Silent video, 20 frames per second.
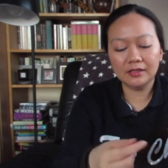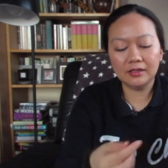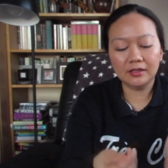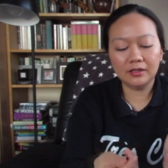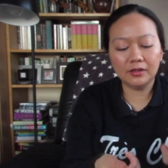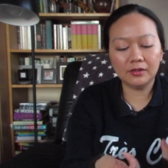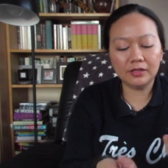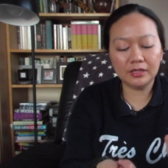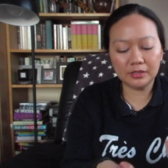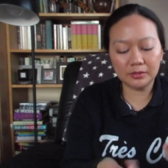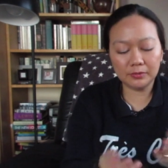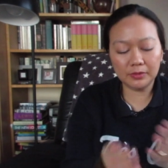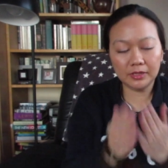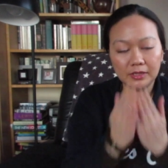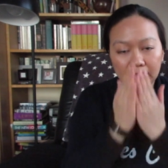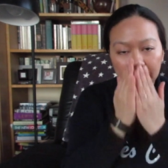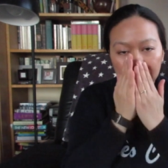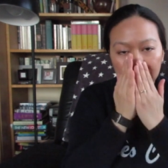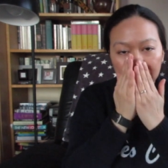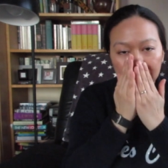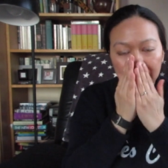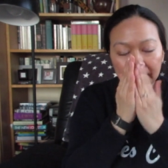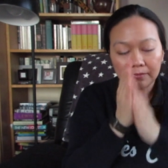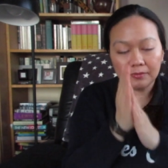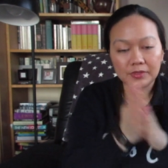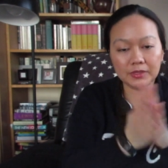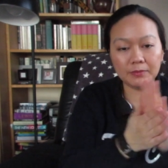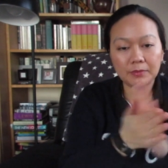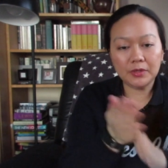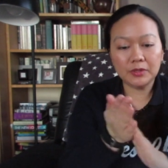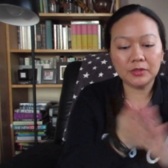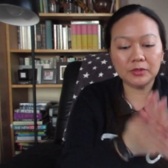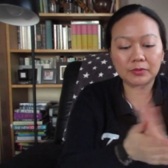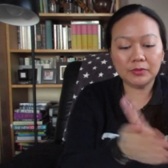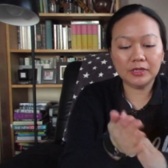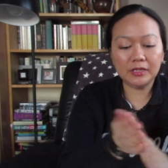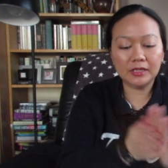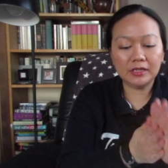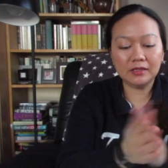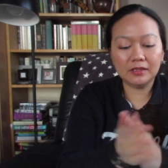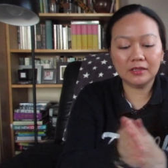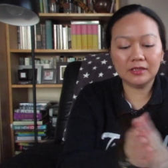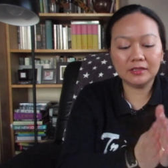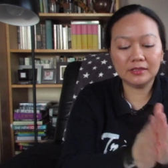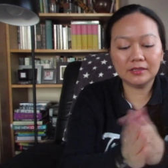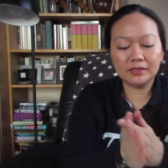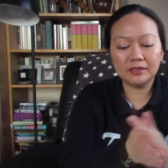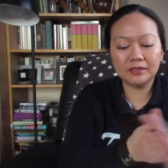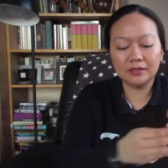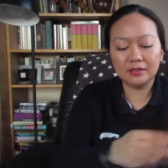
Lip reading: Oh, that's really, smells really nice.